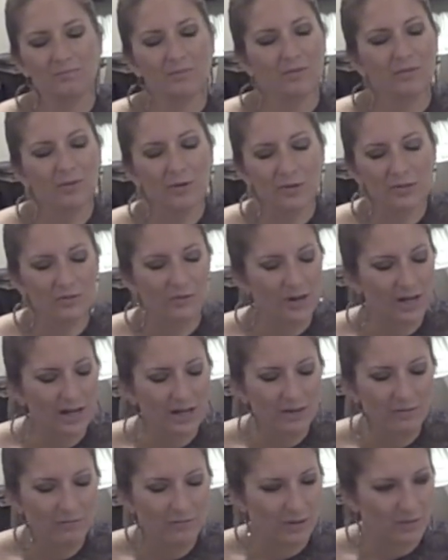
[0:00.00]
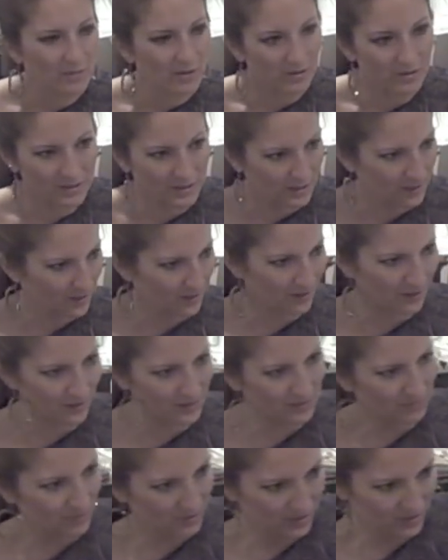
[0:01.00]
Of course, for any female singer,
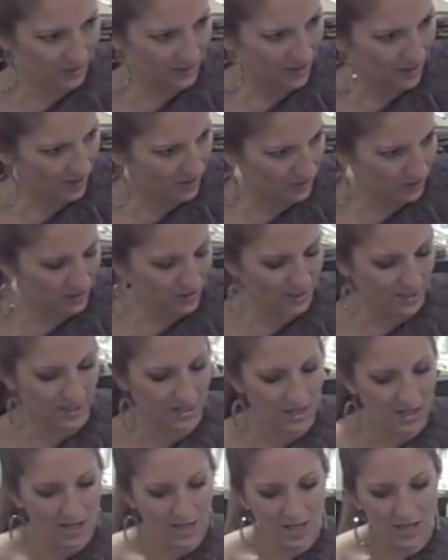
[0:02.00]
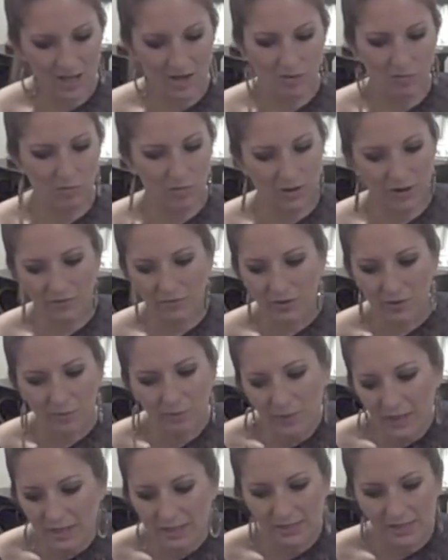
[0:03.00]
especially country, one of their
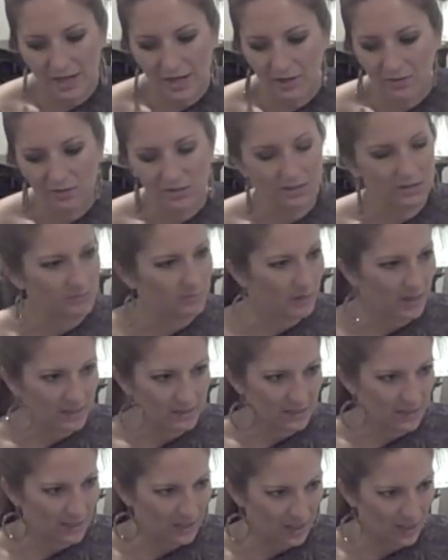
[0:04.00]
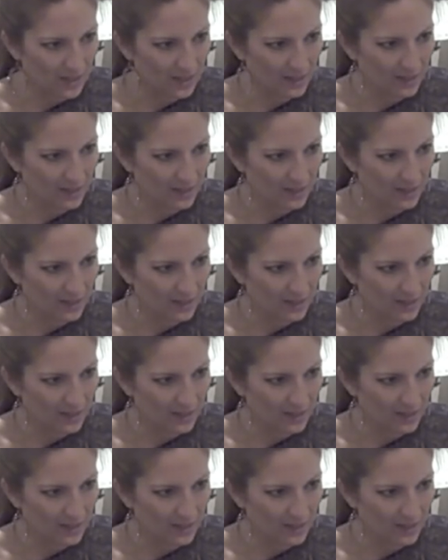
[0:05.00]
biggest idols is Patsy Cline.